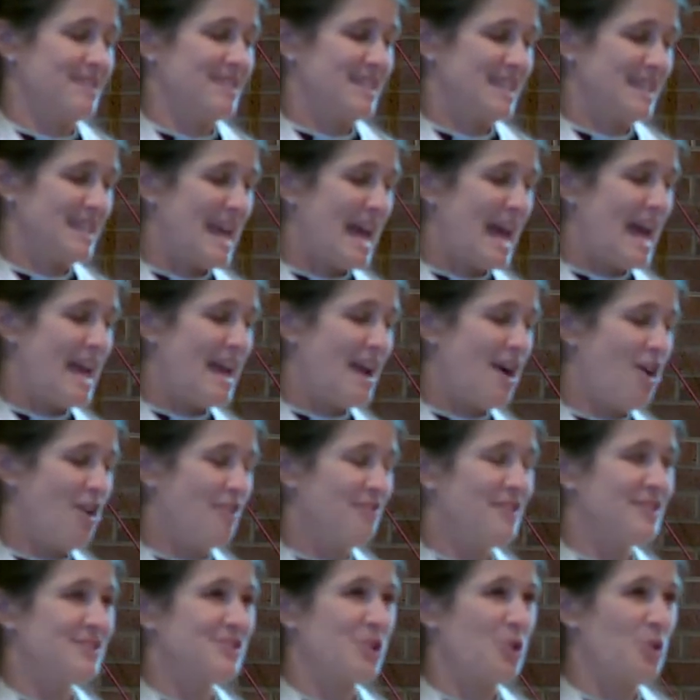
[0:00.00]
Today,
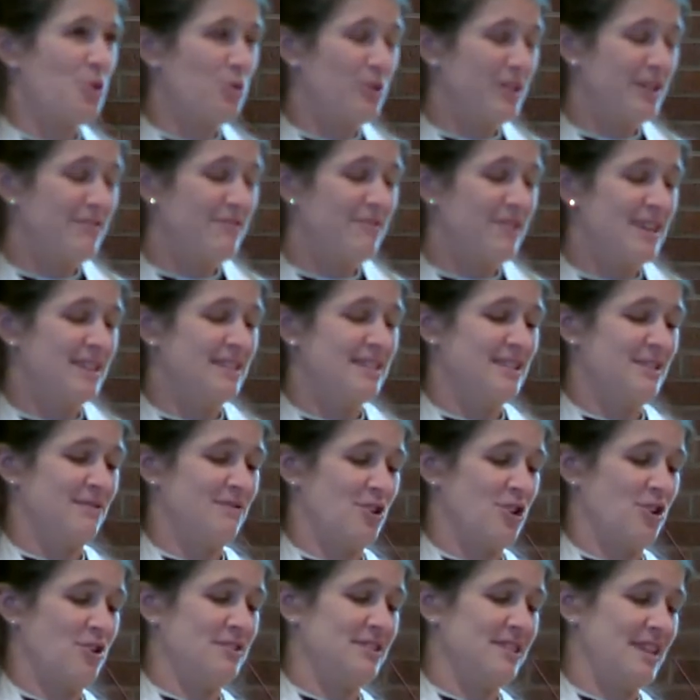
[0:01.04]
on this holy feast of
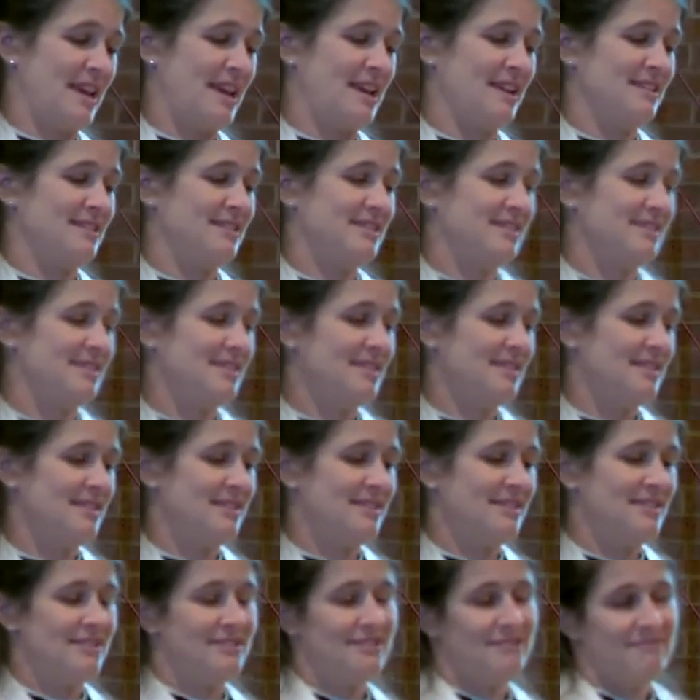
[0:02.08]
All Saints,
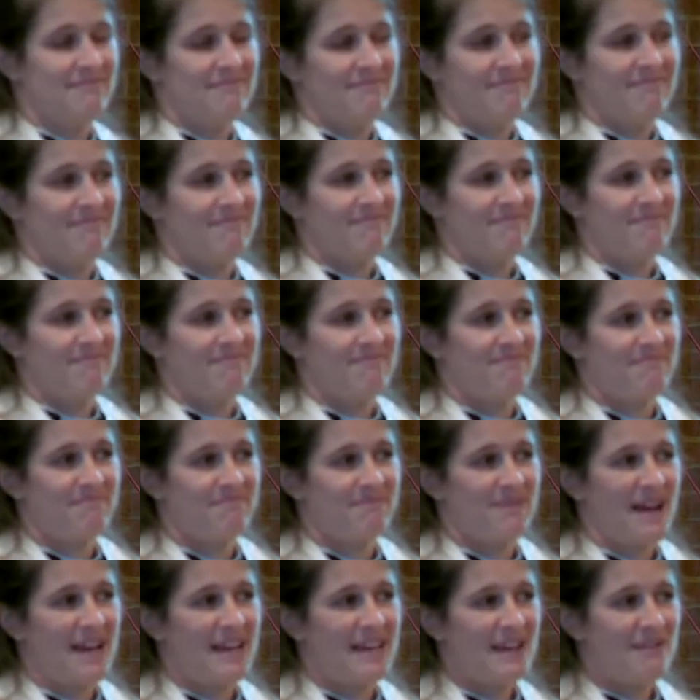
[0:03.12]

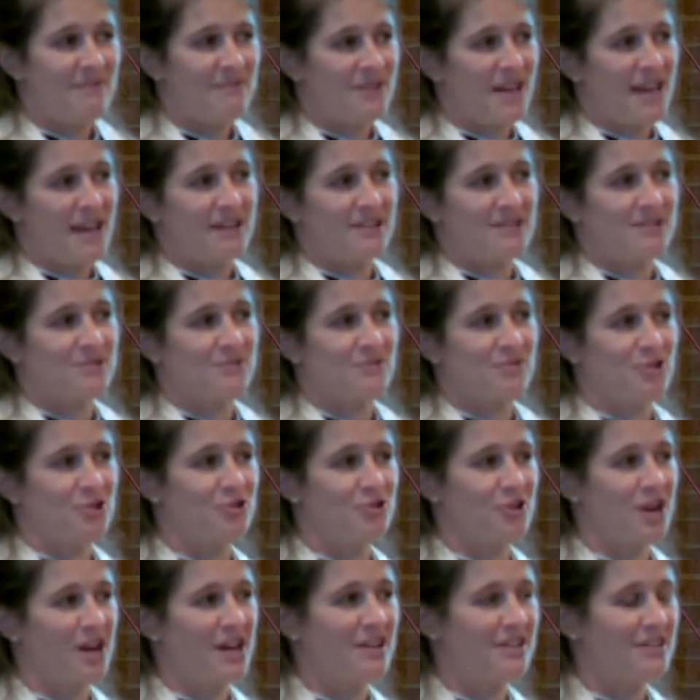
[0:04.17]
I give thanks for the
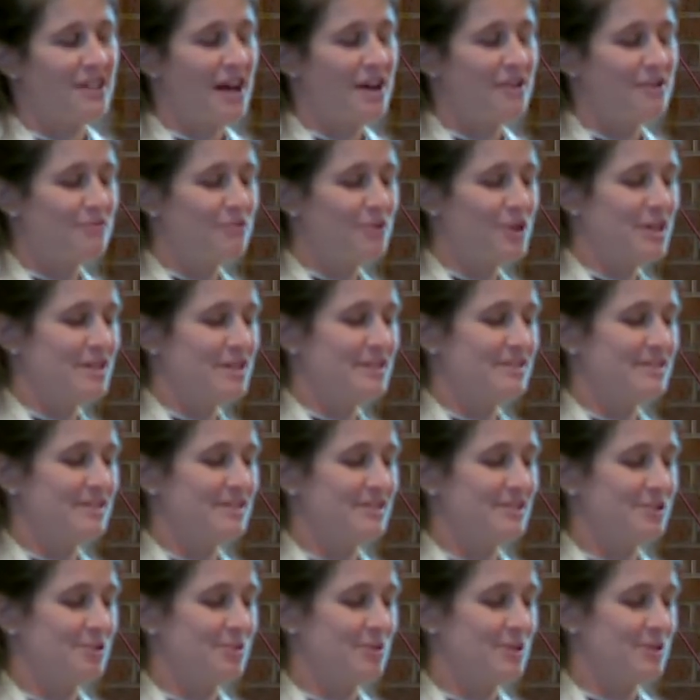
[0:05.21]
great cloud of
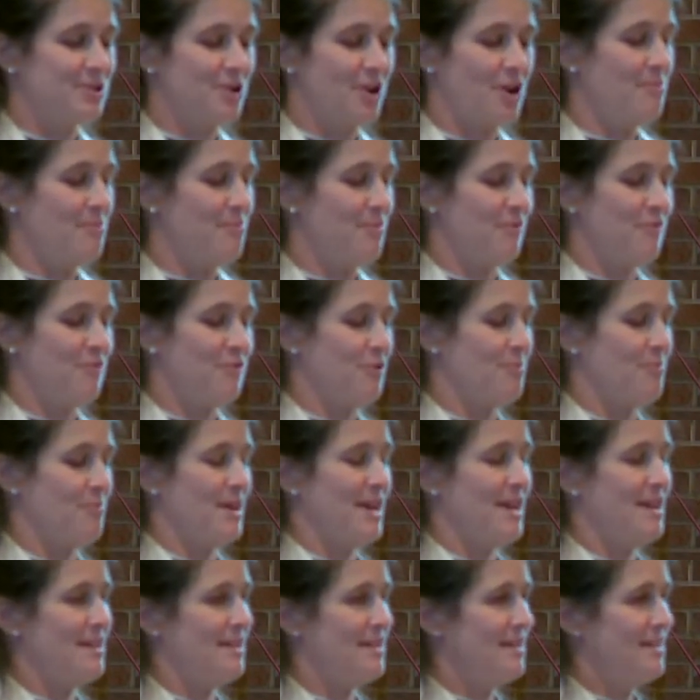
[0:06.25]
witnesses who has gone before
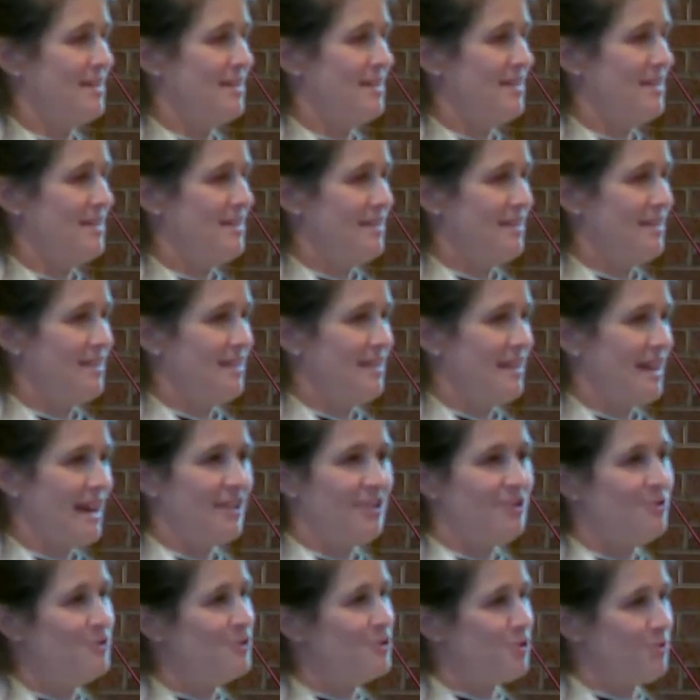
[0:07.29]
me
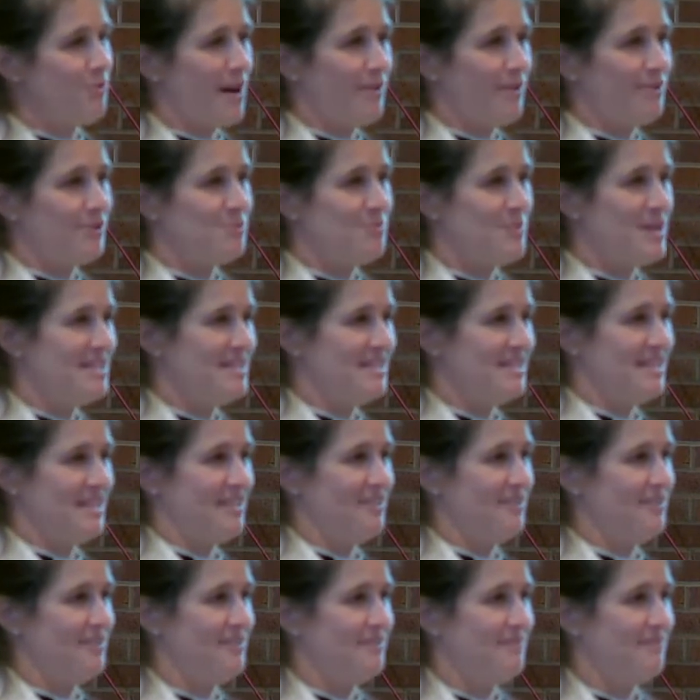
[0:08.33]
and who surrounds me
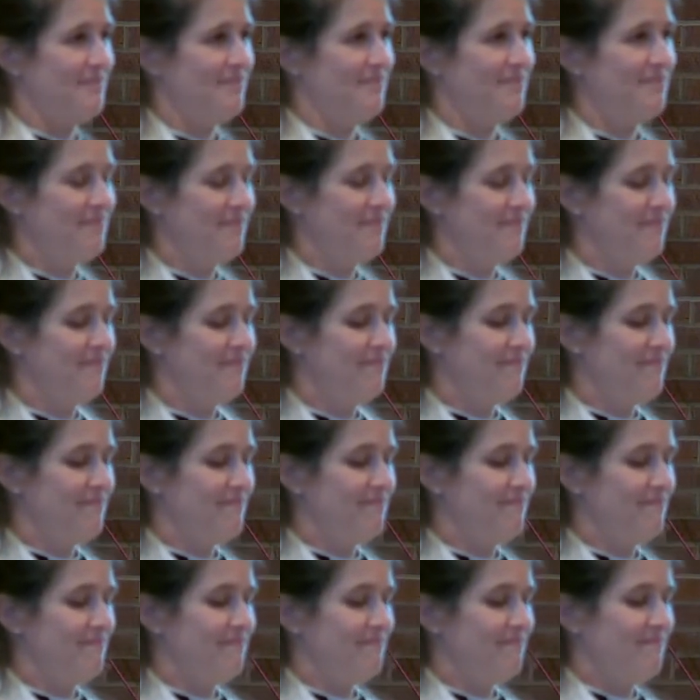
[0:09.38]
still.
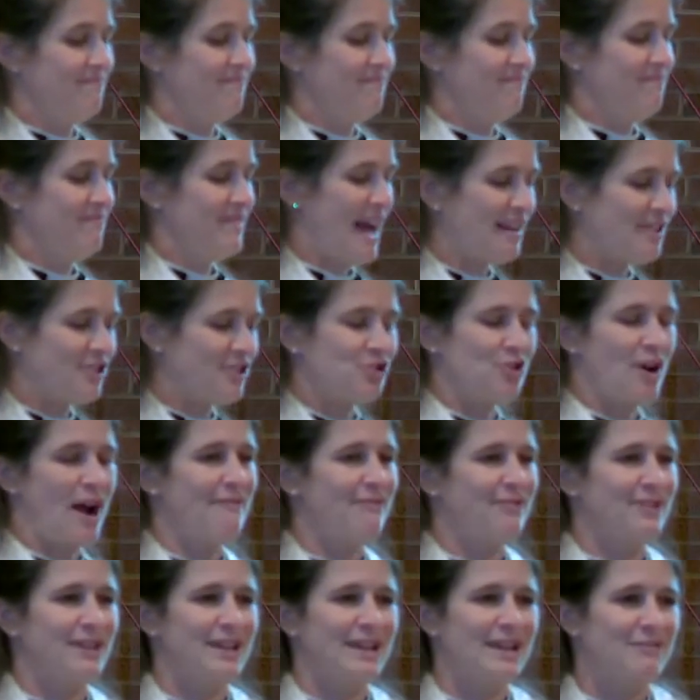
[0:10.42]
That
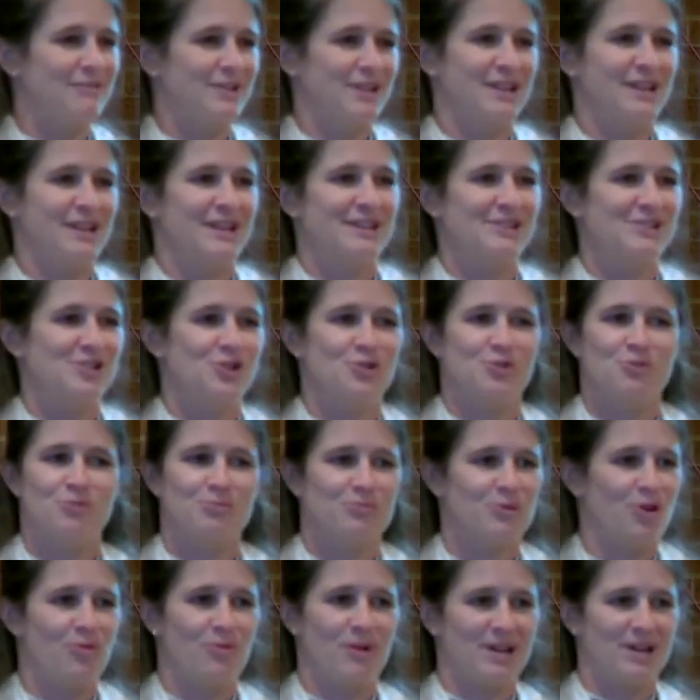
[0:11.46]
traveling village
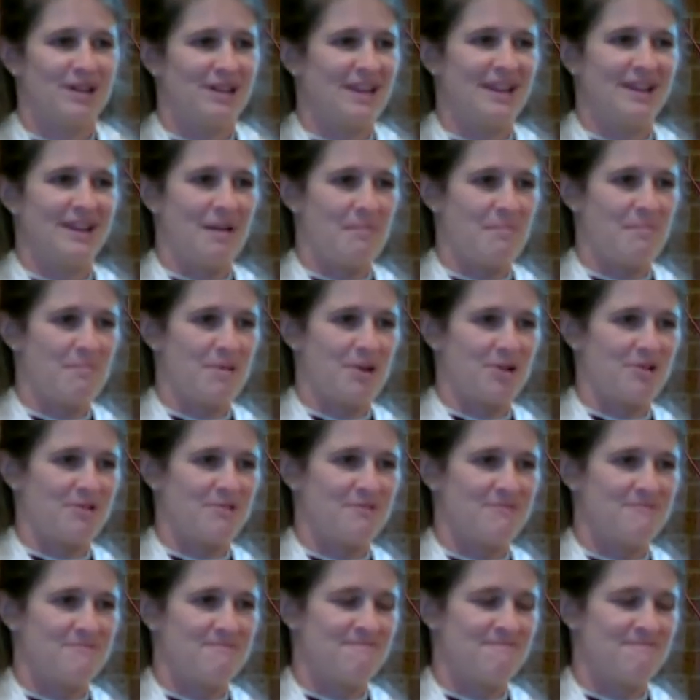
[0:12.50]
whom no one can number.